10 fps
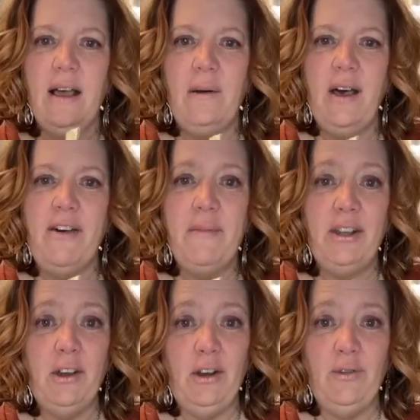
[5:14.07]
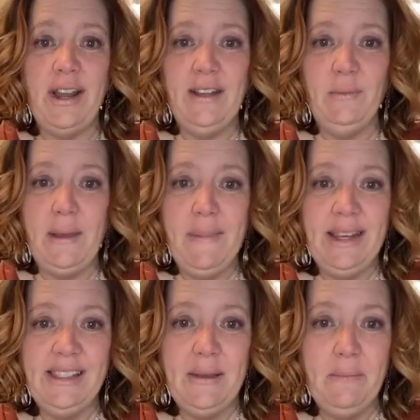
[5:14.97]
I'll have my daughter randomly
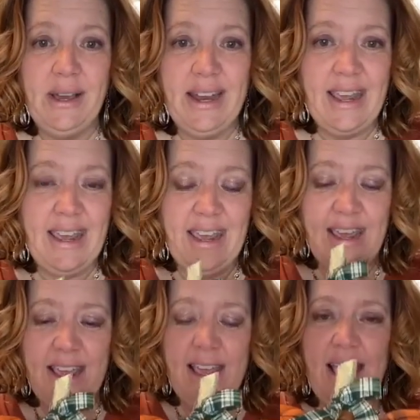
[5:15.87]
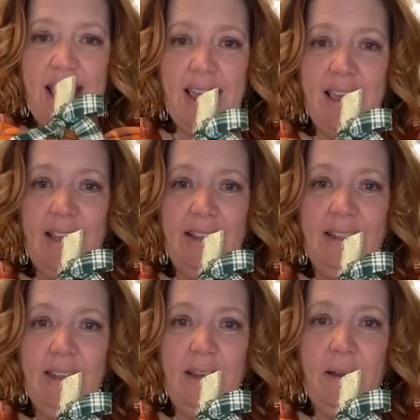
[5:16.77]
pick somebody,
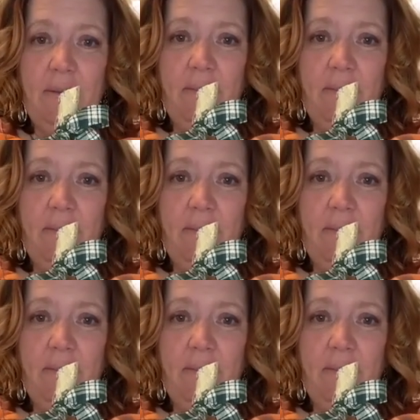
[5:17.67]
and